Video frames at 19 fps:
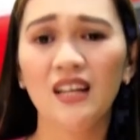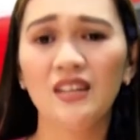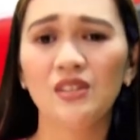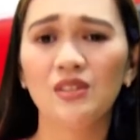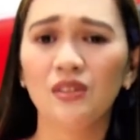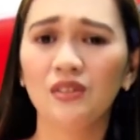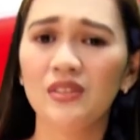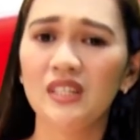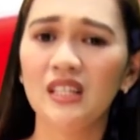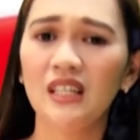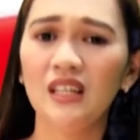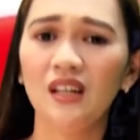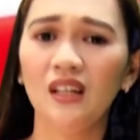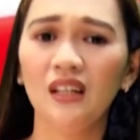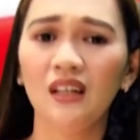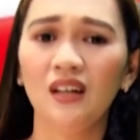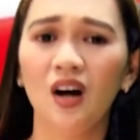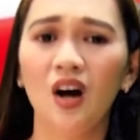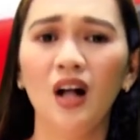
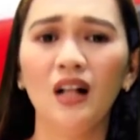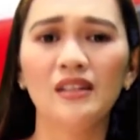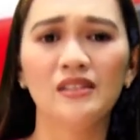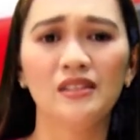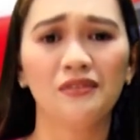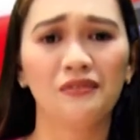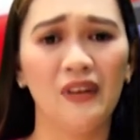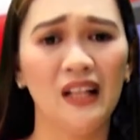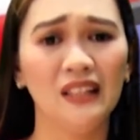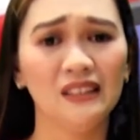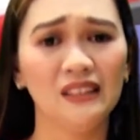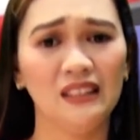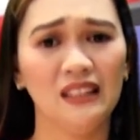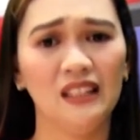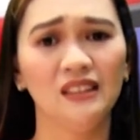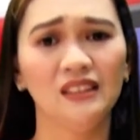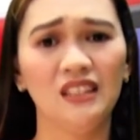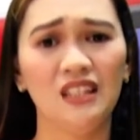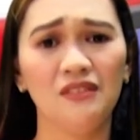Susie also felt
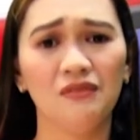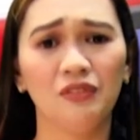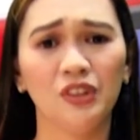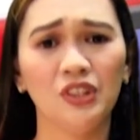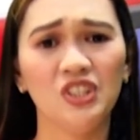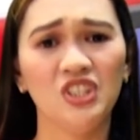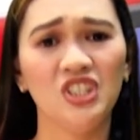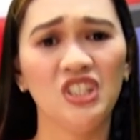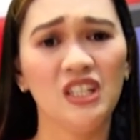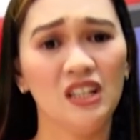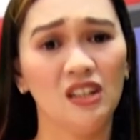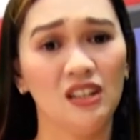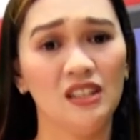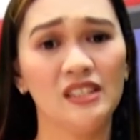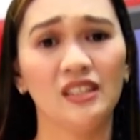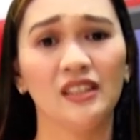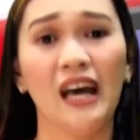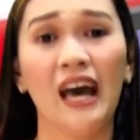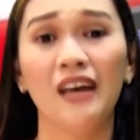guilty for she
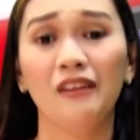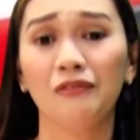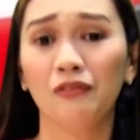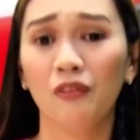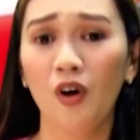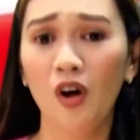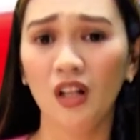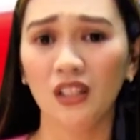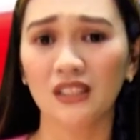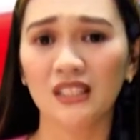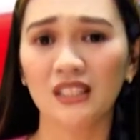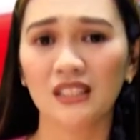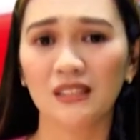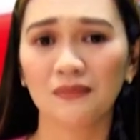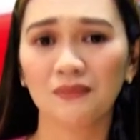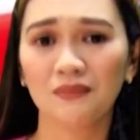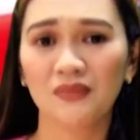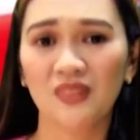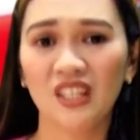also had fault.
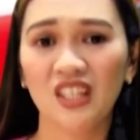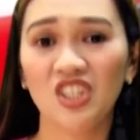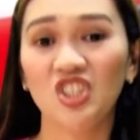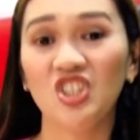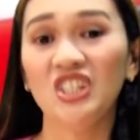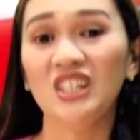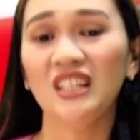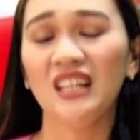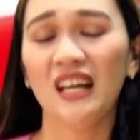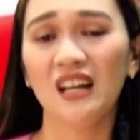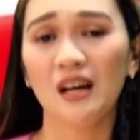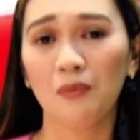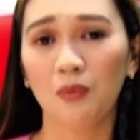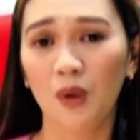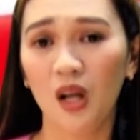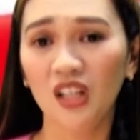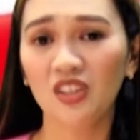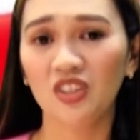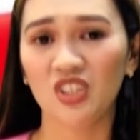She then
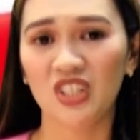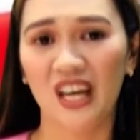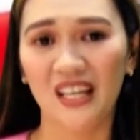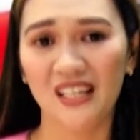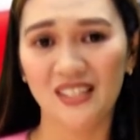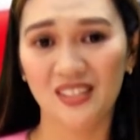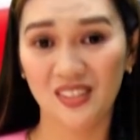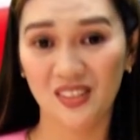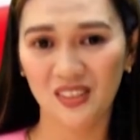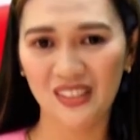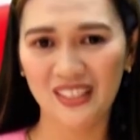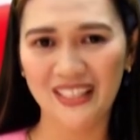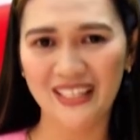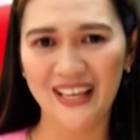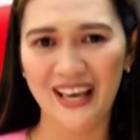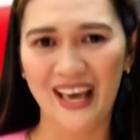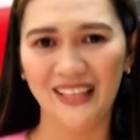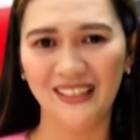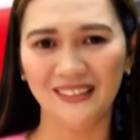apologized to
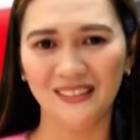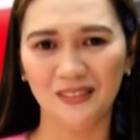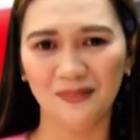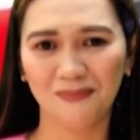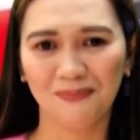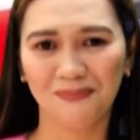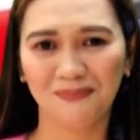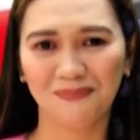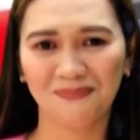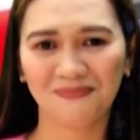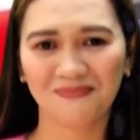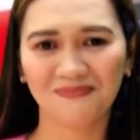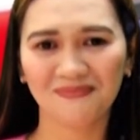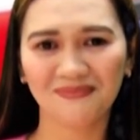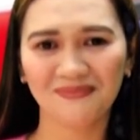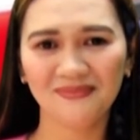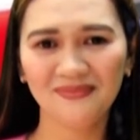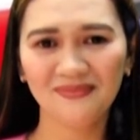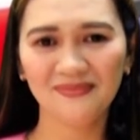Leanne.
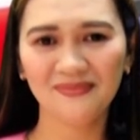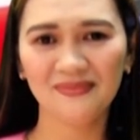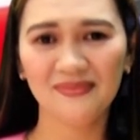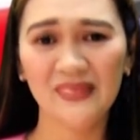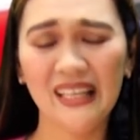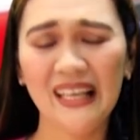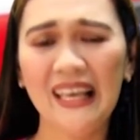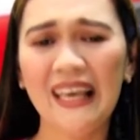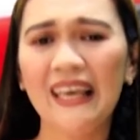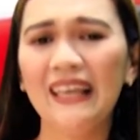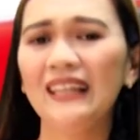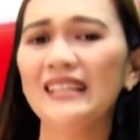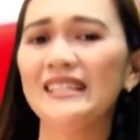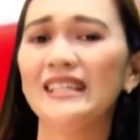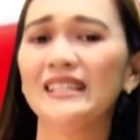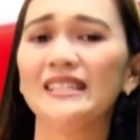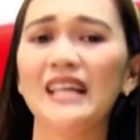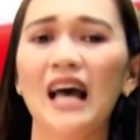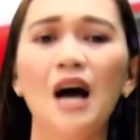In this
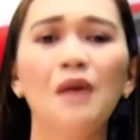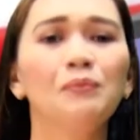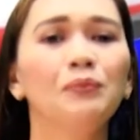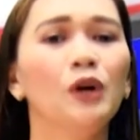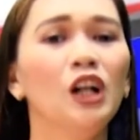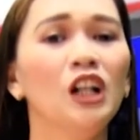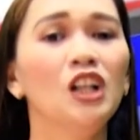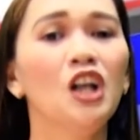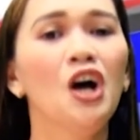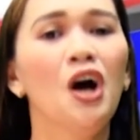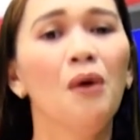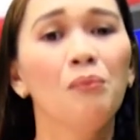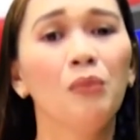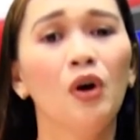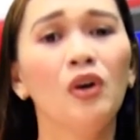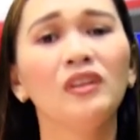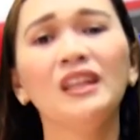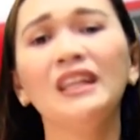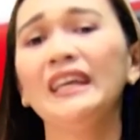example,
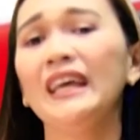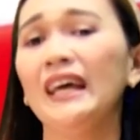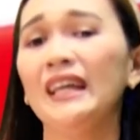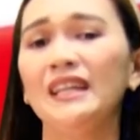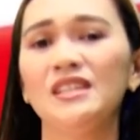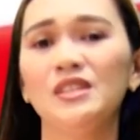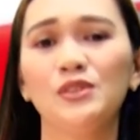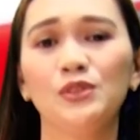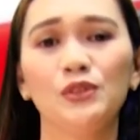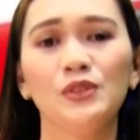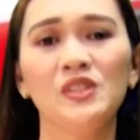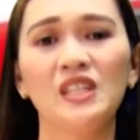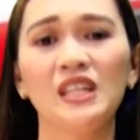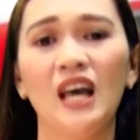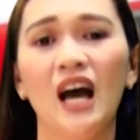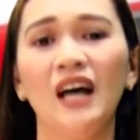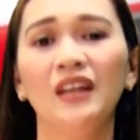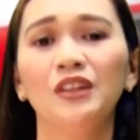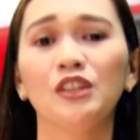both Leanne and Susie
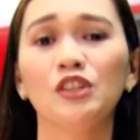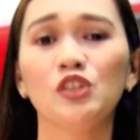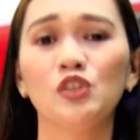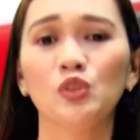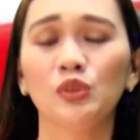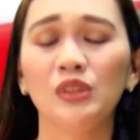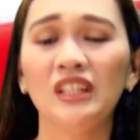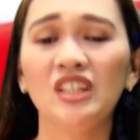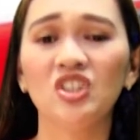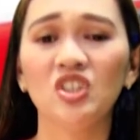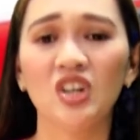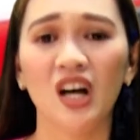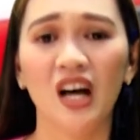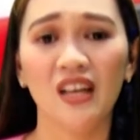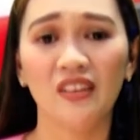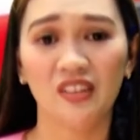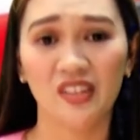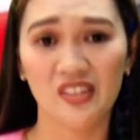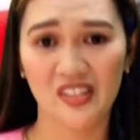understood each
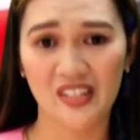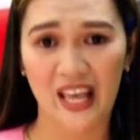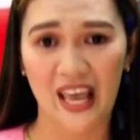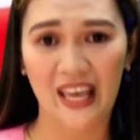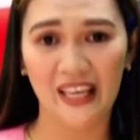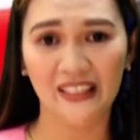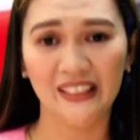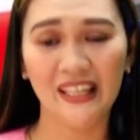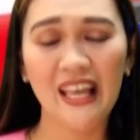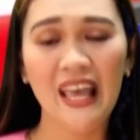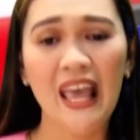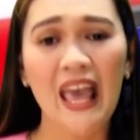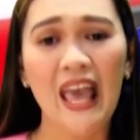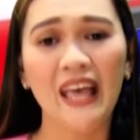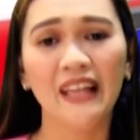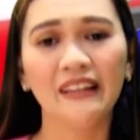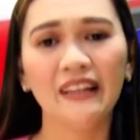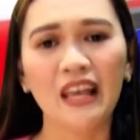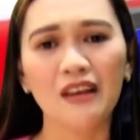other's side
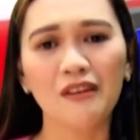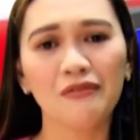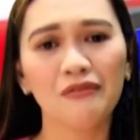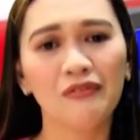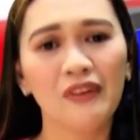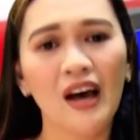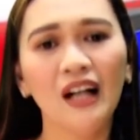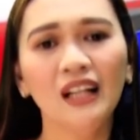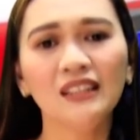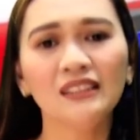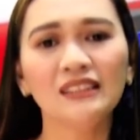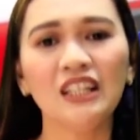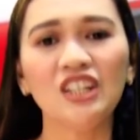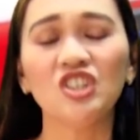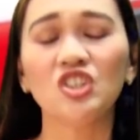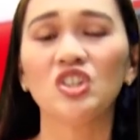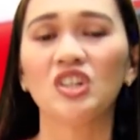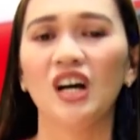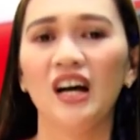and they felt
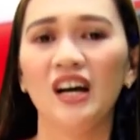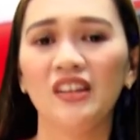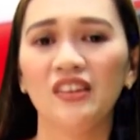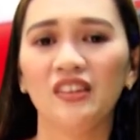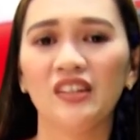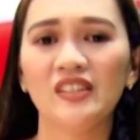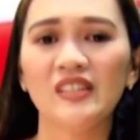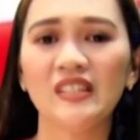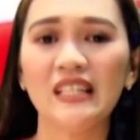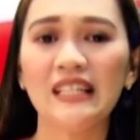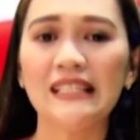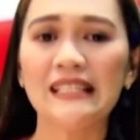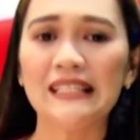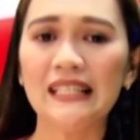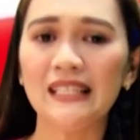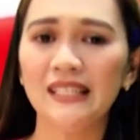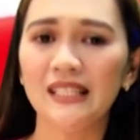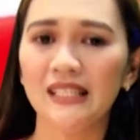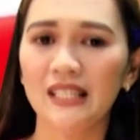each other's
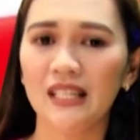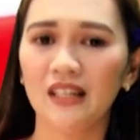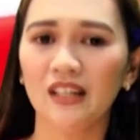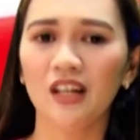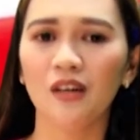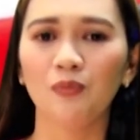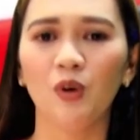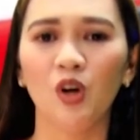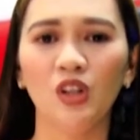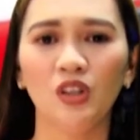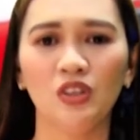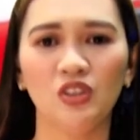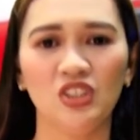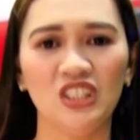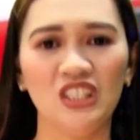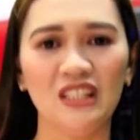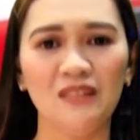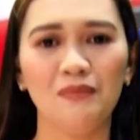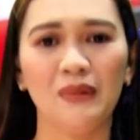sincere
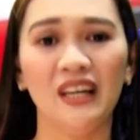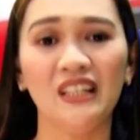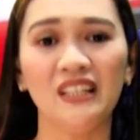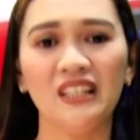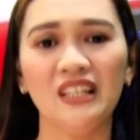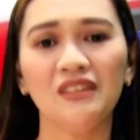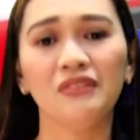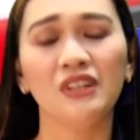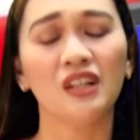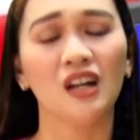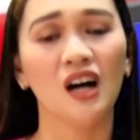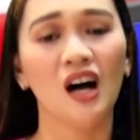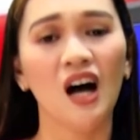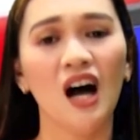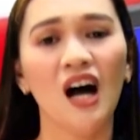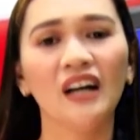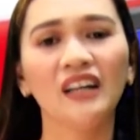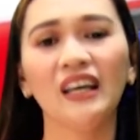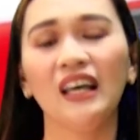apology by giving a
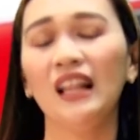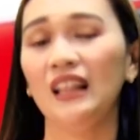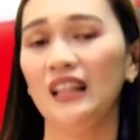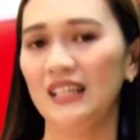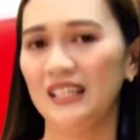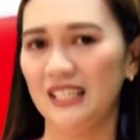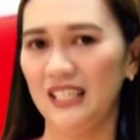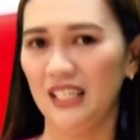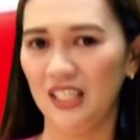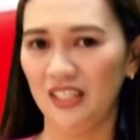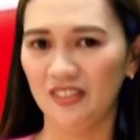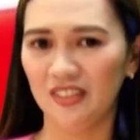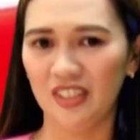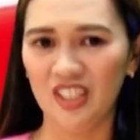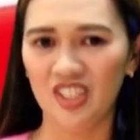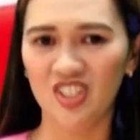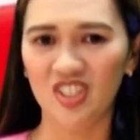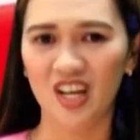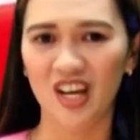hug and listening to
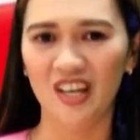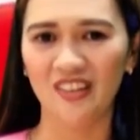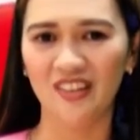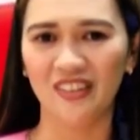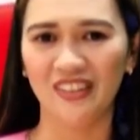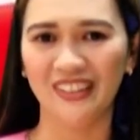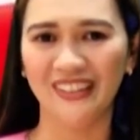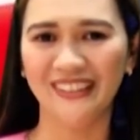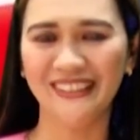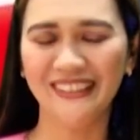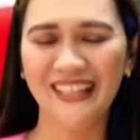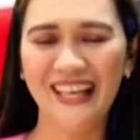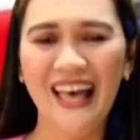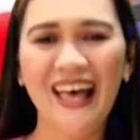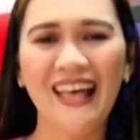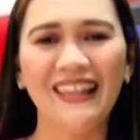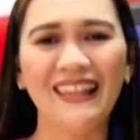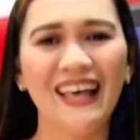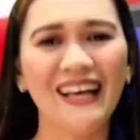each other.
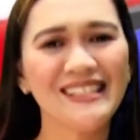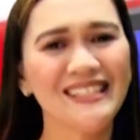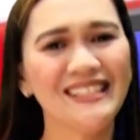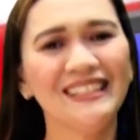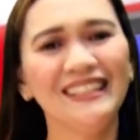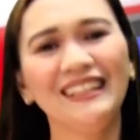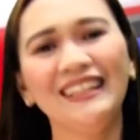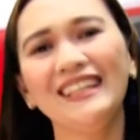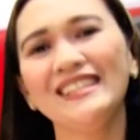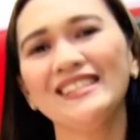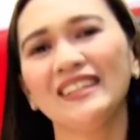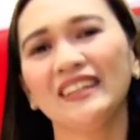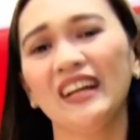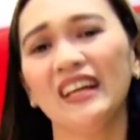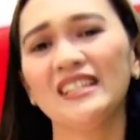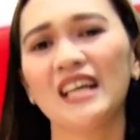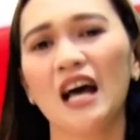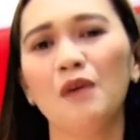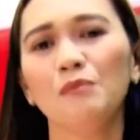Next in the list are
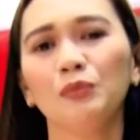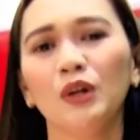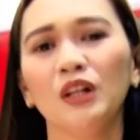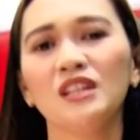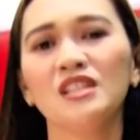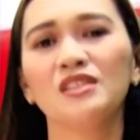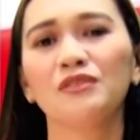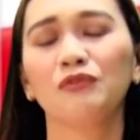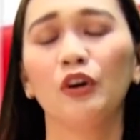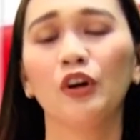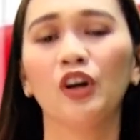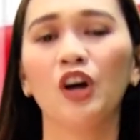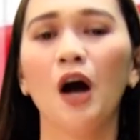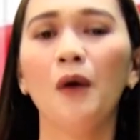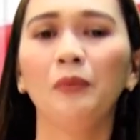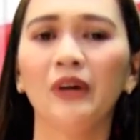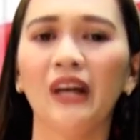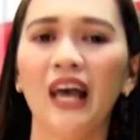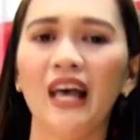examples for
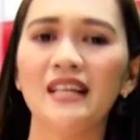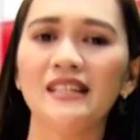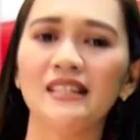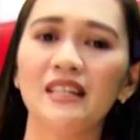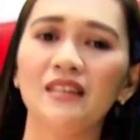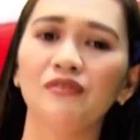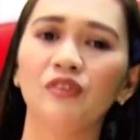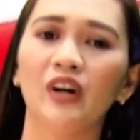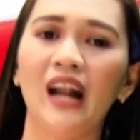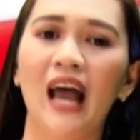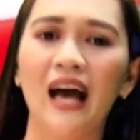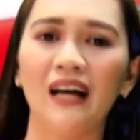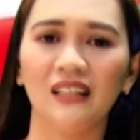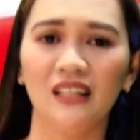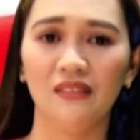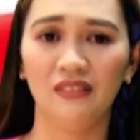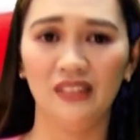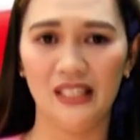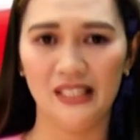comprehensive or
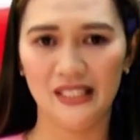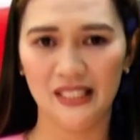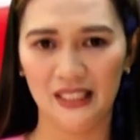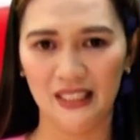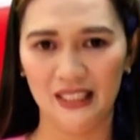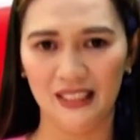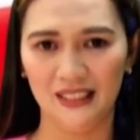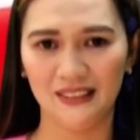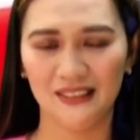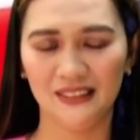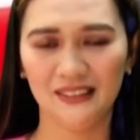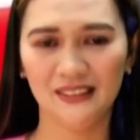active listening.